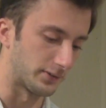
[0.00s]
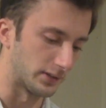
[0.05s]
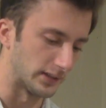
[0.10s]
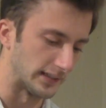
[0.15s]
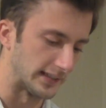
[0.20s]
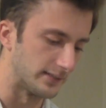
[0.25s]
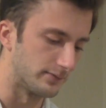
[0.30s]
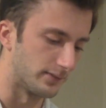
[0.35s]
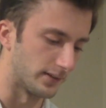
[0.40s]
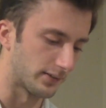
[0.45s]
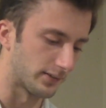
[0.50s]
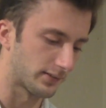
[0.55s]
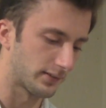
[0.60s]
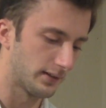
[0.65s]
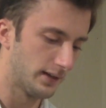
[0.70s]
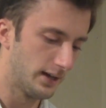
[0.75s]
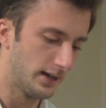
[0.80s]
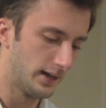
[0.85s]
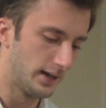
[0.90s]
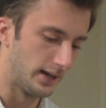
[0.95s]
to leave
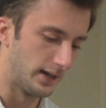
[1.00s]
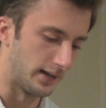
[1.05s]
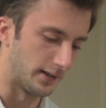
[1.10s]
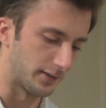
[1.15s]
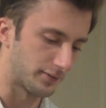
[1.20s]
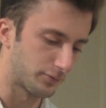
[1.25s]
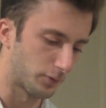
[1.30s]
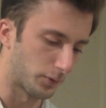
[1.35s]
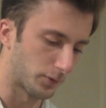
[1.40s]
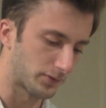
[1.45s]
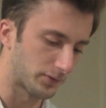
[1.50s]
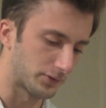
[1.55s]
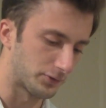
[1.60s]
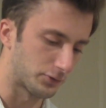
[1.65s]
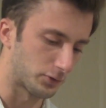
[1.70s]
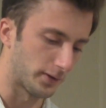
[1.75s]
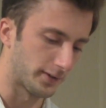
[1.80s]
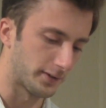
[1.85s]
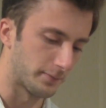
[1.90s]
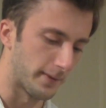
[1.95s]
us. It has forced
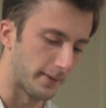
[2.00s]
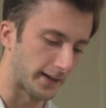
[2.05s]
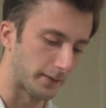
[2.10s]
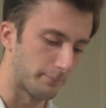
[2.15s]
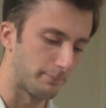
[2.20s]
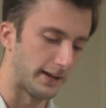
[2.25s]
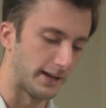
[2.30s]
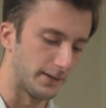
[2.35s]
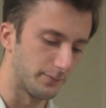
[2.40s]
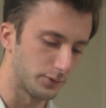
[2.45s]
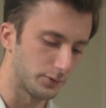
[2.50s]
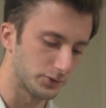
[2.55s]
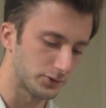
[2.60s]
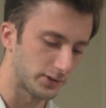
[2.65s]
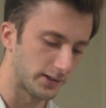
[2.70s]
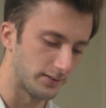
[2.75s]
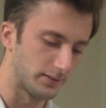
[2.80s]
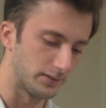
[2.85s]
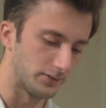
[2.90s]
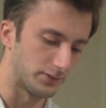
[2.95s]
Detroit to make a painful
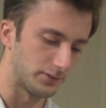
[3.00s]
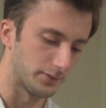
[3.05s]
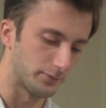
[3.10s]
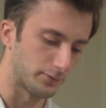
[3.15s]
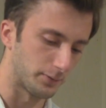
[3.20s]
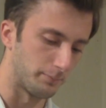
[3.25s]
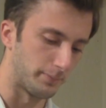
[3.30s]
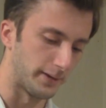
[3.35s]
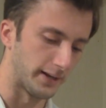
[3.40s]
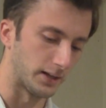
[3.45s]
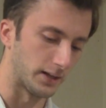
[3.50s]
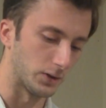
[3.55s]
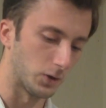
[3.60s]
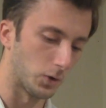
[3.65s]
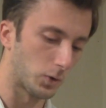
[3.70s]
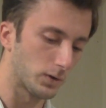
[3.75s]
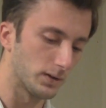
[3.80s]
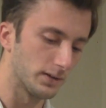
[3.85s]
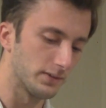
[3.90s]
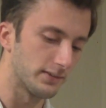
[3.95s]
transition from being a
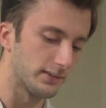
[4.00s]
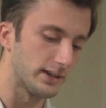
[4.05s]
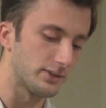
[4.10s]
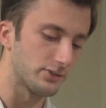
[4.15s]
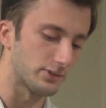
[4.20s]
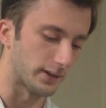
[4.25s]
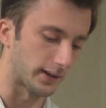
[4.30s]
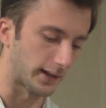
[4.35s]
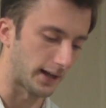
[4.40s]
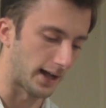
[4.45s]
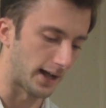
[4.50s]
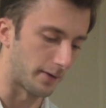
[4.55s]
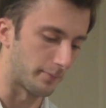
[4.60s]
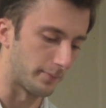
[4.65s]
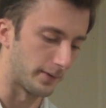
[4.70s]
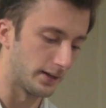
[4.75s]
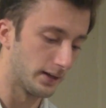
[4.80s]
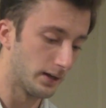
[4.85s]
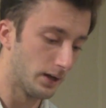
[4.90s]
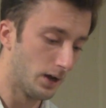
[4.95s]
localization
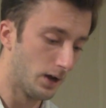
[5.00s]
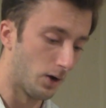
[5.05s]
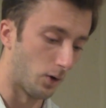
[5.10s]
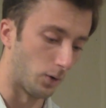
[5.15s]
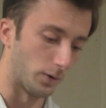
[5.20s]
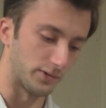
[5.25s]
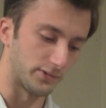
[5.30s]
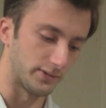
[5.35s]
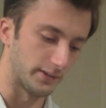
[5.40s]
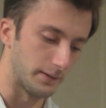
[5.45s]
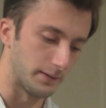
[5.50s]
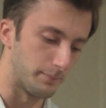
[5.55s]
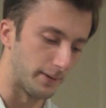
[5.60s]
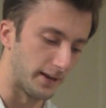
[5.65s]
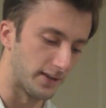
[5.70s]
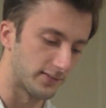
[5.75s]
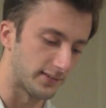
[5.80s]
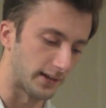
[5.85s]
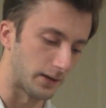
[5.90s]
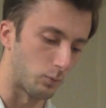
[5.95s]
economy, or a city
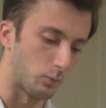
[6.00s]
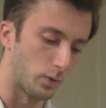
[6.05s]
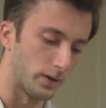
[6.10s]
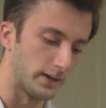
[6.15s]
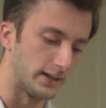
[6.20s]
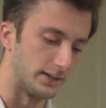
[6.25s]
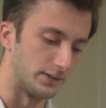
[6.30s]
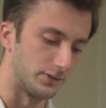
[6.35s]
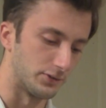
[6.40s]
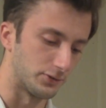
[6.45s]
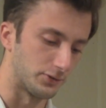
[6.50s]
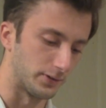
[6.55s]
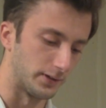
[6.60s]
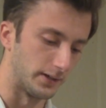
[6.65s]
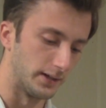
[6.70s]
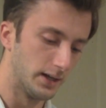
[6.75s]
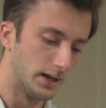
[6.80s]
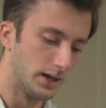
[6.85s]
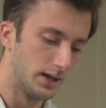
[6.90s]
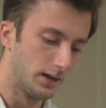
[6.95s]
based on one
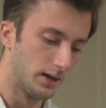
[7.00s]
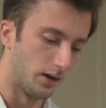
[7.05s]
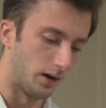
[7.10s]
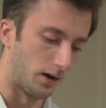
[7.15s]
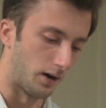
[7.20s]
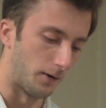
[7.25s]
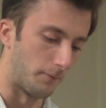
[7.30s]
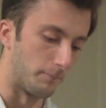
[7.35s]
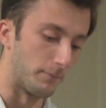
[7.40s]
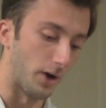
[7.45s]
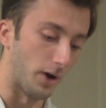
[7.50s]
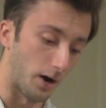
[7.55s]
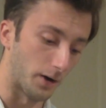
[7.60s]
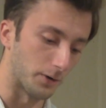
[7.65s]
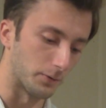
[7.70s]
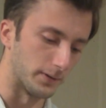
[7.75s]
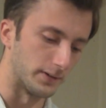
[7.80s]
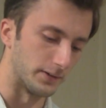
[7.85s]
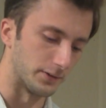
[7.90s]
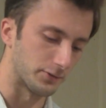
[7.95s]
industry, the
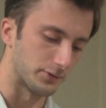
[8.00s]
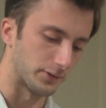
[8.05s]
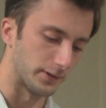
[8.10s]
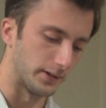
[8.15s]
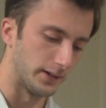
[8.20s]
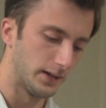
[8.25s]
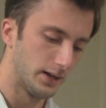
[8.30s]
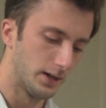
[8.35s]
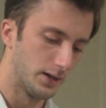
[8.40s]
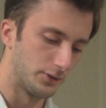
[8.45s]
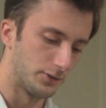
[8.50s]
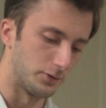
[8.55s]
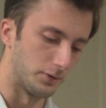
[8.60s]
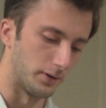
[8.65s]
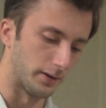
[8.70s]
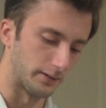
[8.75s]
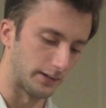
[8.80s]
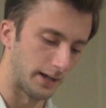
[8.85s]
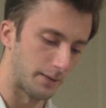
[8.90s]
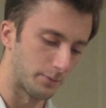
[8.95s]
auto industry, to
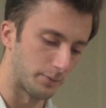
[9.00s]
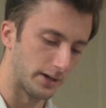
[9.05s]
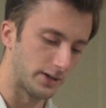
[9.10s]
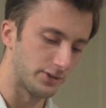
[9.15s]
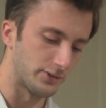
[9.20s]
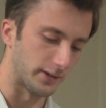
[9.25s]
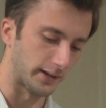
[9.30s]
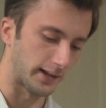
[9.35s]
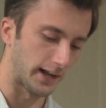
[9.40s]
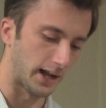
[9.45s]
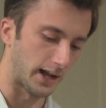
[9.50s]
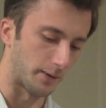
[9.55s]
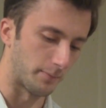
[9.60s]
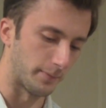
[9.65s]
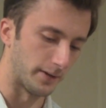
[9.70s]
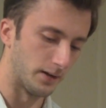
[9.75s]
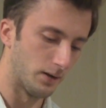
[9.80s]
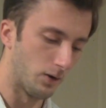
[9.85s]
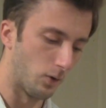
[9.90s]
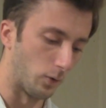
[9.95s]
an agglomeration
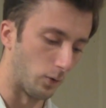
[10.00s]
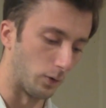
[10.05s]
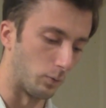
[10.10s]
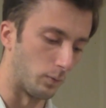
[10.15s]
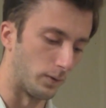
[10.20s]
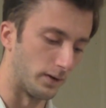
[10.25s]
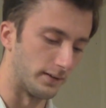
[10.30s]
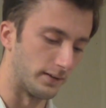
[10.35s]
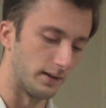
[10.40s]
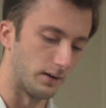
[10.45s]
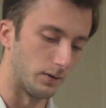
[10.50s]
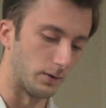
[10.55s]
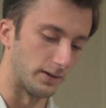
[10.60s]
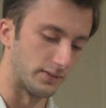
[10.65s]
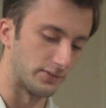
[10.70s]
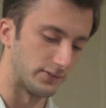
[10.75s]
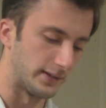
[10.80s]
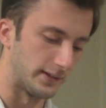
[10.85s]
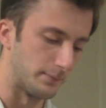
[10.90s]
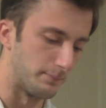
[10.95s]
economy, or a
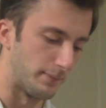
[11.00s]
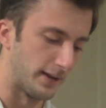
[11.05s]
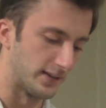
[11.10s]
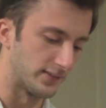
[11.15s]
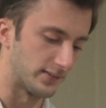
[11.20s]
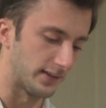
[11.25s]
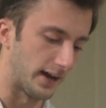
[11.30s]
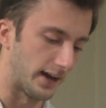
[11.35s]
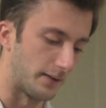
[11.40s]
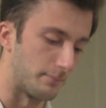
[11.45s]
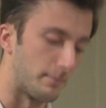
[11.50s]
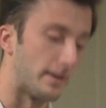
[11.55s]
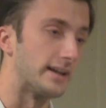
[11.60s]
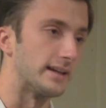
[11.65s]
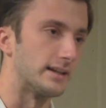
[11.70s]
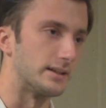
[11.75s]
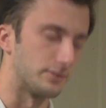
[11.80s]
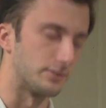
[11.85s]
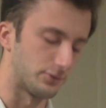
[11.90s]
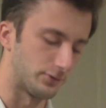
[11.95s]
city based on
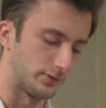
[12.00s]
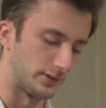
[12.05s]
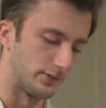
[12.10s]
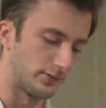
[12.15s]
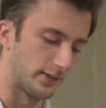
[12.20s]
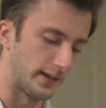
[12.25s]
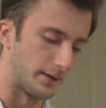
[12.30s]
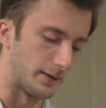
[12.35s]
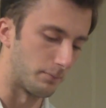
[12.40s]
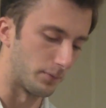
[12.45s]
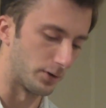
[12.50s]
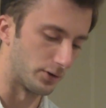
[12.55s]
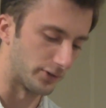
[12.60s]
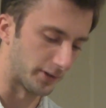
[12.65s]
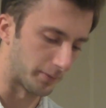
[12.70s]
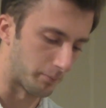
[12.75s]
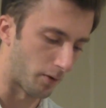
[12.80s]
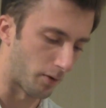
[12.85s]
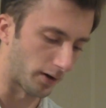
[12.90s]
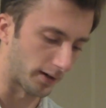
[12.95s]
many industries and
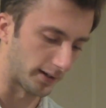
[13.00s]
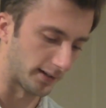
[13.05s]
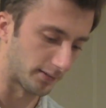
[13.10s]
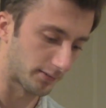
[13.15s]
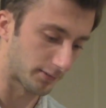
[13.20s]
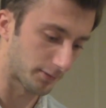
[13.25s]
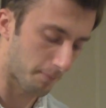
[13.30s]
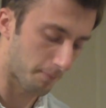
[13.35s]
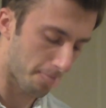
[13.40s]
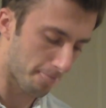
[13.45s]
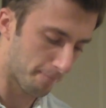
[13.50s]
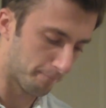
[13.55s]
emerging markets.